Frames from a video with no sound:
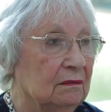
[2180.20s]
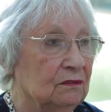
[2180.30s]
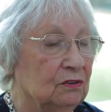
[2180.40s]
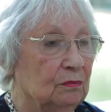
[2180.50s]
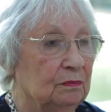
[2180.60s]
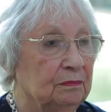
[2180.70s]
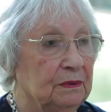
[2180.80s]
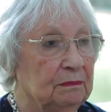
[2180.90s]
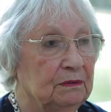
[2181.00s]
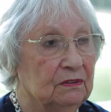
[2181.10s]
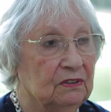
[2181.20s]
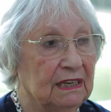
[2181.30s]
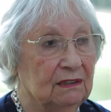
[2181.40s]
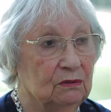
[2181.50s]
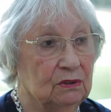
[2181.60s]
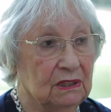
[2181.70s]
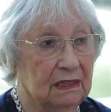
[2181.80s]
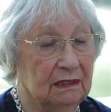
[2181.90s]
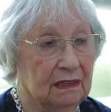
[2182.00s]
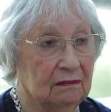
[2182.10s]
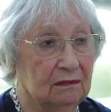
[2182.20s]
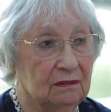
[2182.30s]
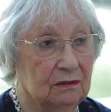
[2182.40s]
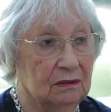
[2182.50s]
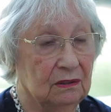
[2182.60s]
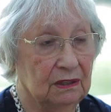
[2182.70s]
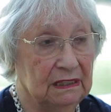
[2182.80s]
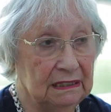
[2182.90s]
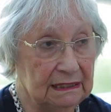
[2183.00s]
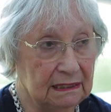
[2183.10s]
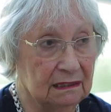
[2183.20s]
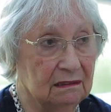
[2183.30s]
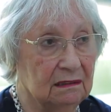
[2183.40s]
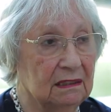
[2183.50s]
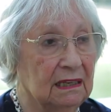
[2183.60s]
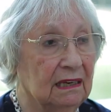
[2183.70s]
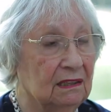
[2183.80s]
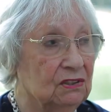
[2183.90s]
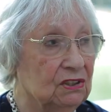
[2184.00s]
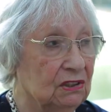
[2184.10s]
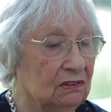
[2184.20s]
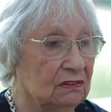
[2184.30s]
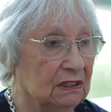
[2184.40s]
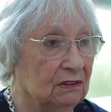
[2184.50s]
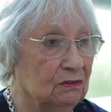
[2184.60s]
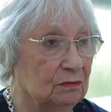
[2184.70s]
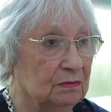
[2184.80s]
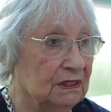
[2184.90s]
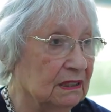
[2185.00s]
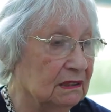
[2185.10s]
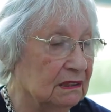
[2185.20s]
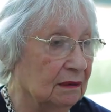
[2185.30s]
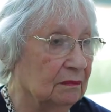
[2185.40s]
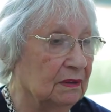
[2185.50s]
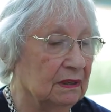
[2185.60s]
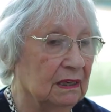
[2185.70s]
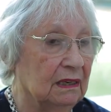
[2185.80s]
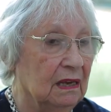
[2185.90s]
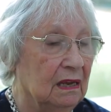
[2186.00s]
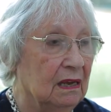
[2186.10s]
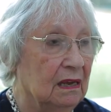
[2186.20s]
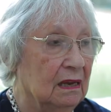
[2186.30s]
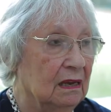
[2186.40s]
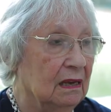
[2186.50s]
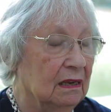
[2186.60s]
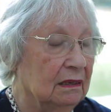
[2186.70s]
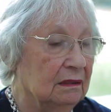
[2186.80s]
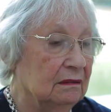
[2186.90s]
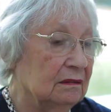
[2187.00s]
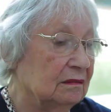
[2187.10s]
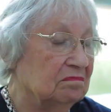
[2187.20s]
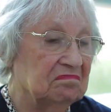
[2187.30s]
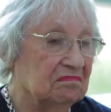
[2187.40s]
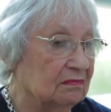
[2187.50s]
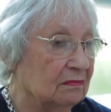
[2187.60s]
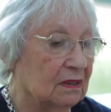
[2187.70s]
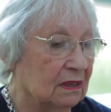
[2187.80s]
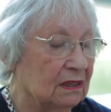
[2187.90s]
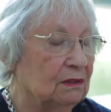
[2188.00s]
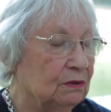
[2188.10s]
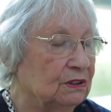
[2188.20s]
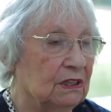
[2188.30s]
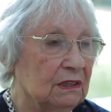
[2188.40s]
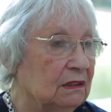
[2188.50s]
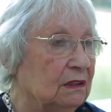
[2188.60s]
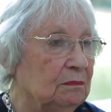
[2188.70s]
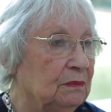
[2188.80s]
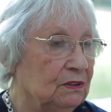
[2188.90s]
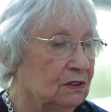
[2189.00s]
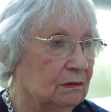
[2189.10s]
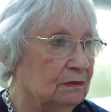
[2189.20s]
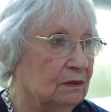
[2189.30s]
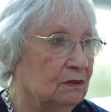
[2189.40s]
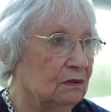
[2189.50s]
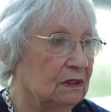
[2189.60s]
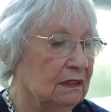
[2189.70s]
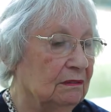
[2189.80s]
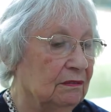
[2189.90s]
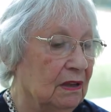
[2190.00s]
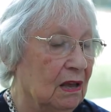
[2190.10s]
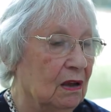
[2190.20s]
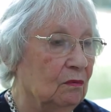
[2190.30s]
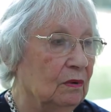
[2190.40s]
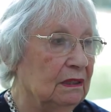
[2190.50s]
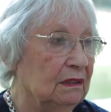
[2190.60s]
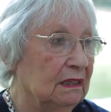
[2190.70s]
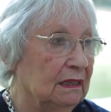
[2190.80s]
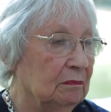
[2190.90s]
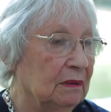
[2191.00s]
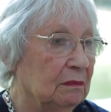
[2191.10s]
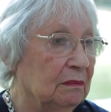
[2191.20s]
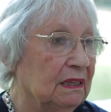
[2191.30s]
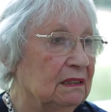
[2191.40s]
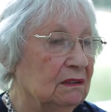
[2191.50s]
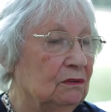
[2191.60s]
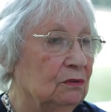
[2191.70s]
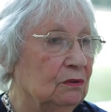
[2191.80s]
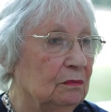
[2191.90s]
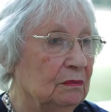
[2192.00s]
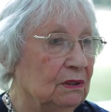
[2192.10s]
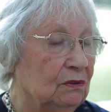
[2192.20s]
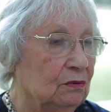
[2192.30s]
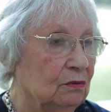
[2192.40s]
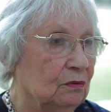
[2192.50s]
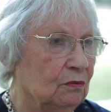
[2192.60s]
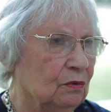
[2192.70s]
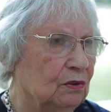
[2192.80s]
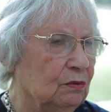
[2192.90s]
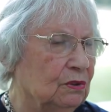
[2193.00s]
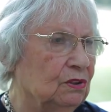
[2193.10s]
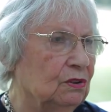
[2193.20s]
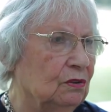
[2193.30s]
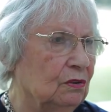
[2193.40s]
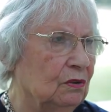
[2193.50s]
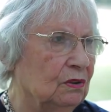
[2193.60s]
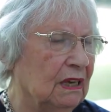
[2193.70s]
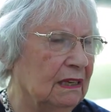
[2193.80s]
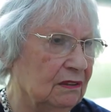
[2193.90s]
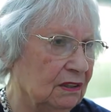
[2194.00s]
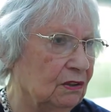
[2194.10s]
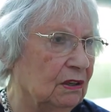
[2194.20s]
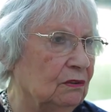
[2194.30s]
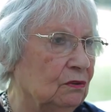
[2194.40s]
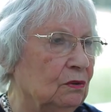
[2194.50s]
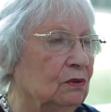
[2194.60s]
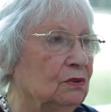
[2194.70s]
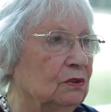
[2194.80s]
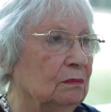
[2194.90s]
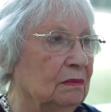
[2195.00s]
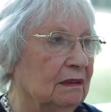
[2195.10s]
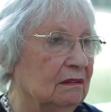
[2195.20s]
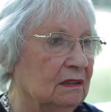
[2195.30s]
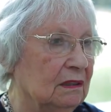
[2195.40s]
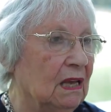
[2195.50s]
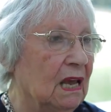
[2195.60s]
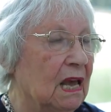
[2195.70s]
So people tried to send out illegally young children to bring something, and it was impossible to leave. One day my mother took me to what was called, I think I told you about it,